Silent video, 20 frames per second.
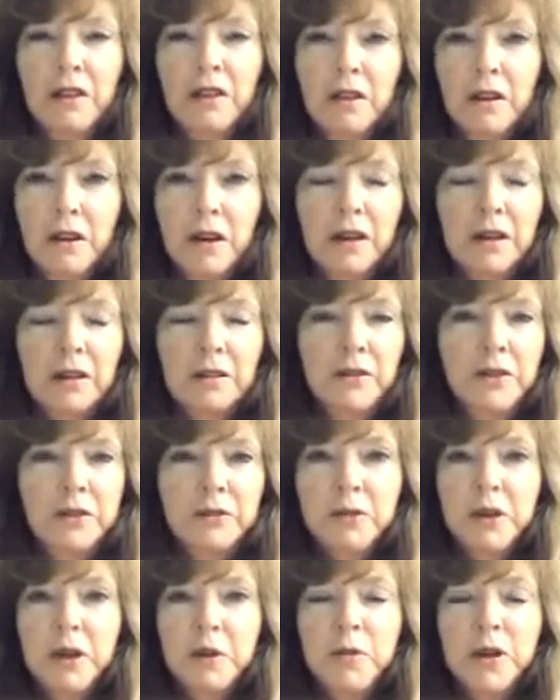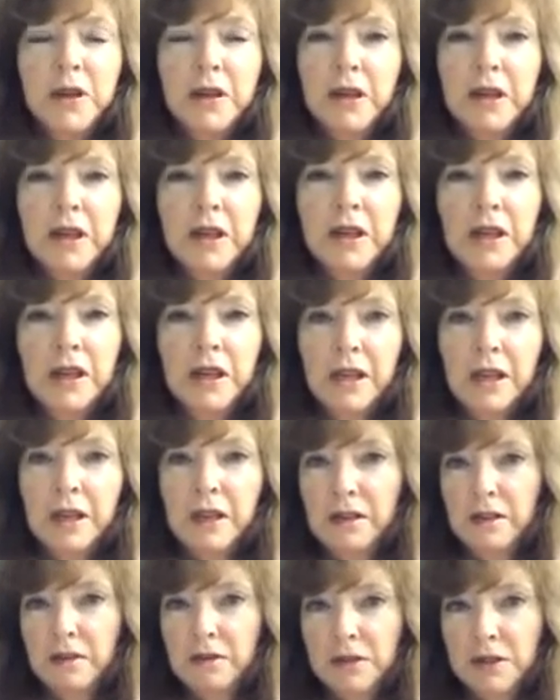$3 million
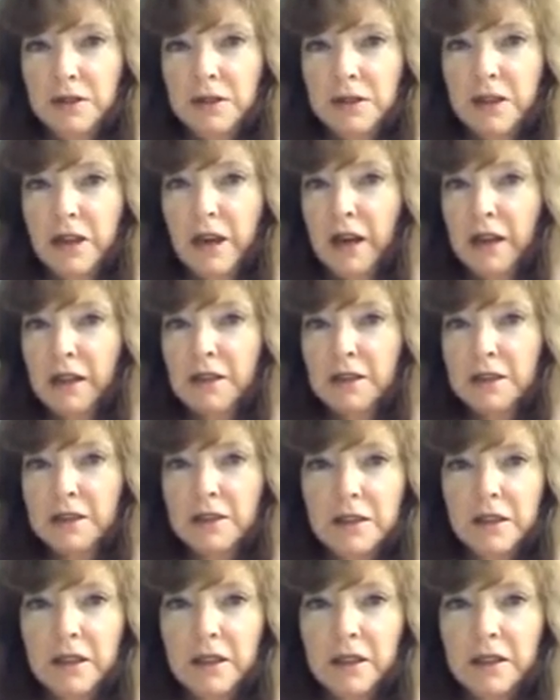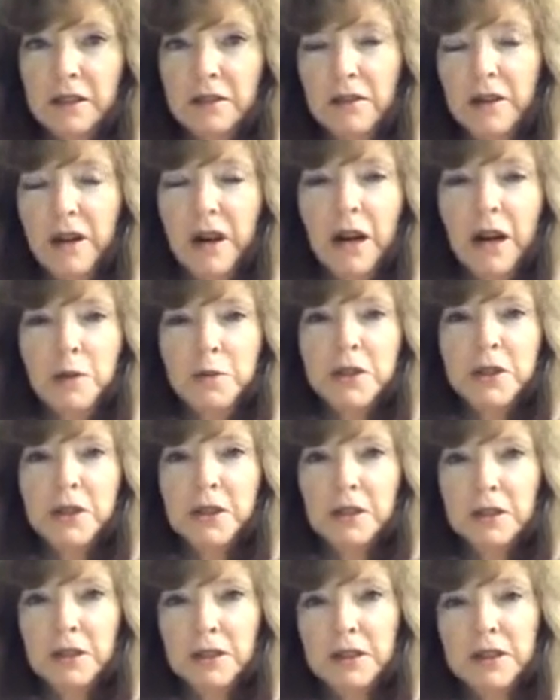in stocks and
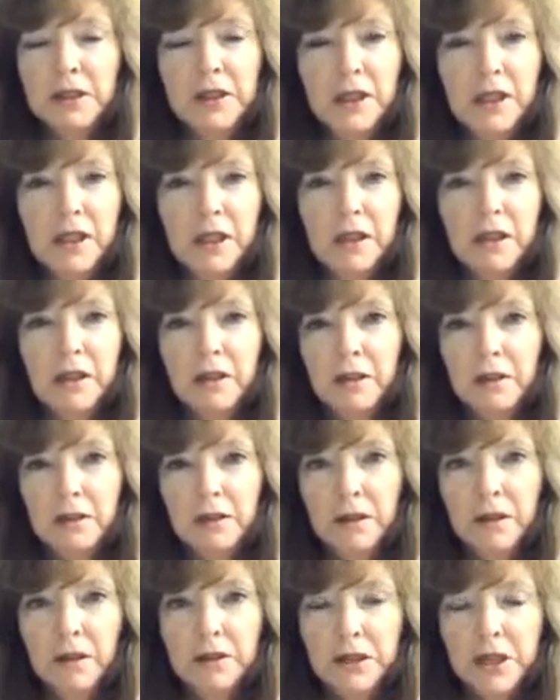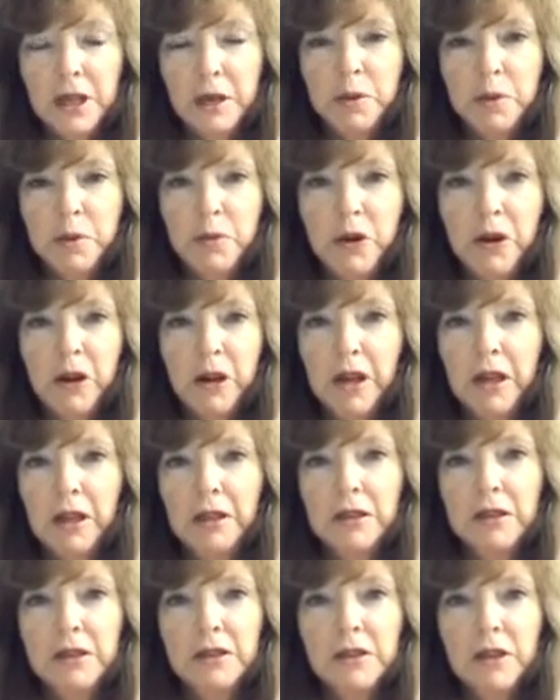options in J.P.
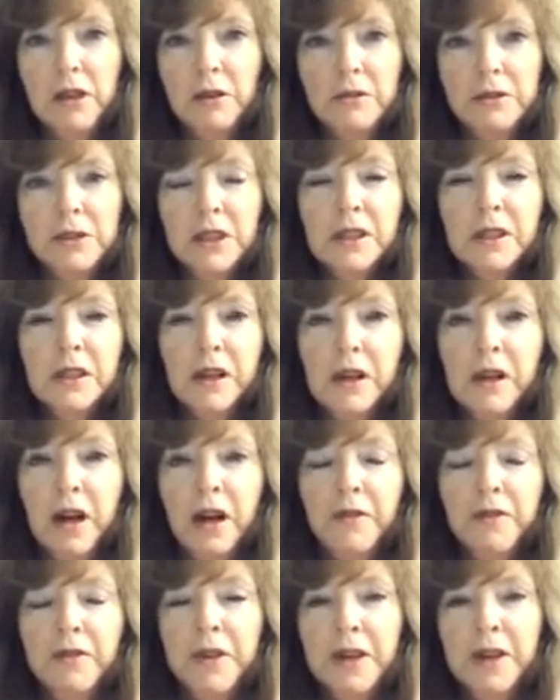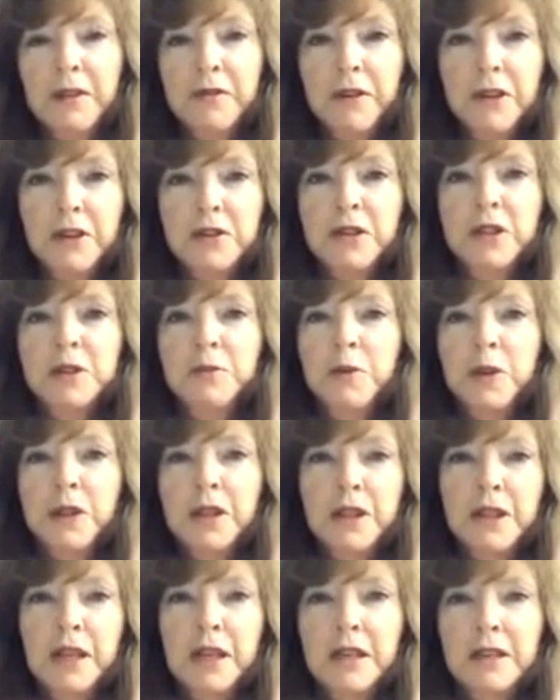Morgan. So it was a clear conflict of interest, but
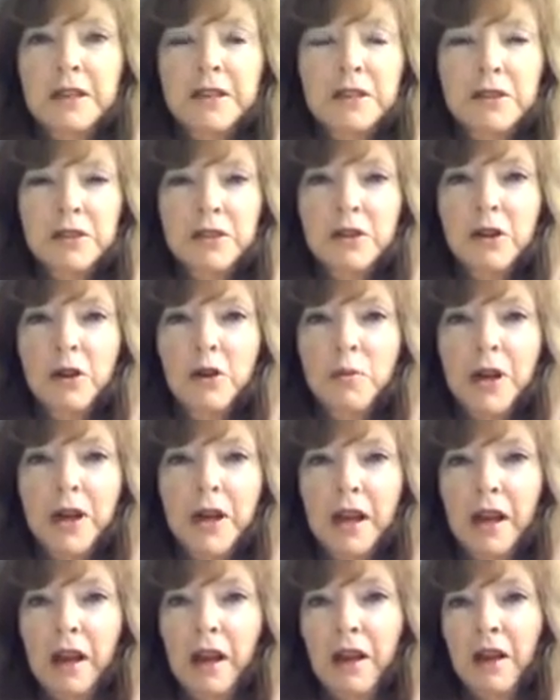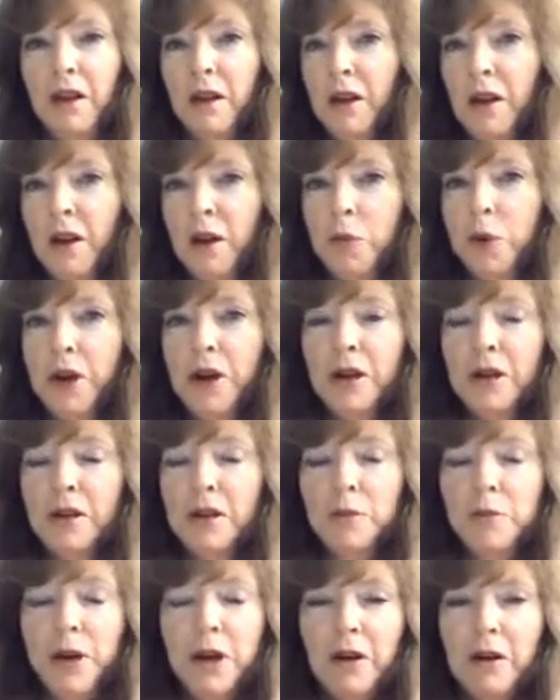the thing is there's nobody
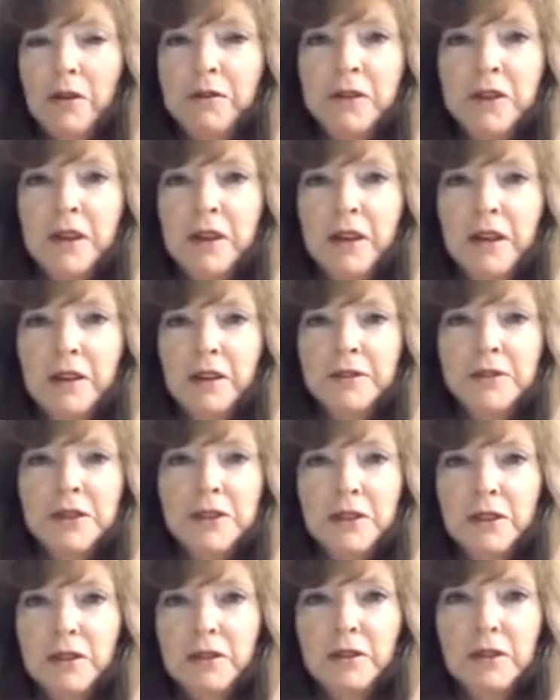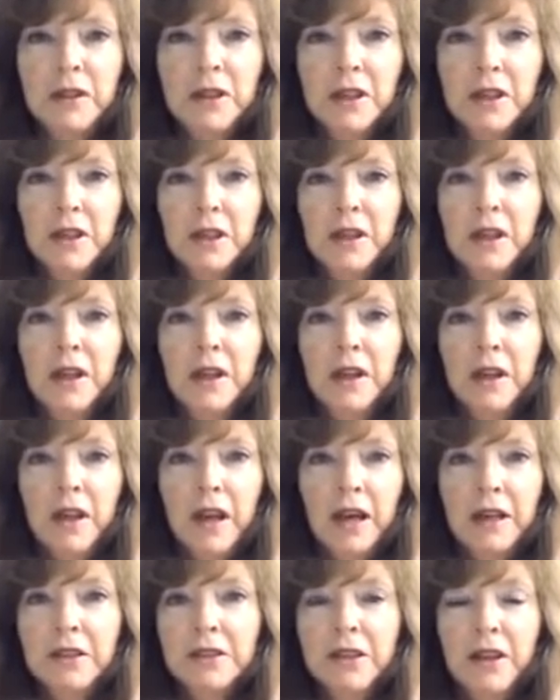apparently powerful enough to
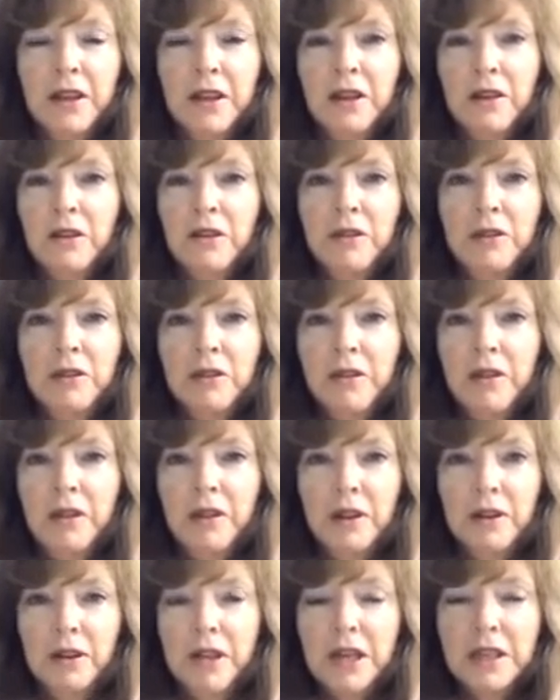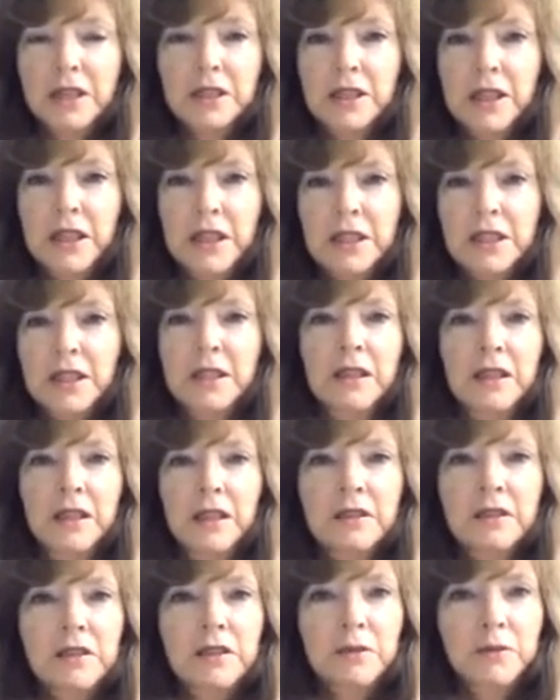execute the legislation
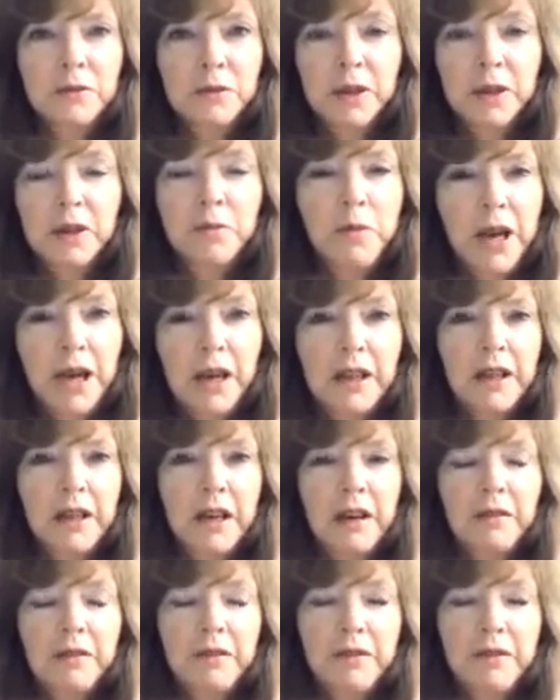that would make that a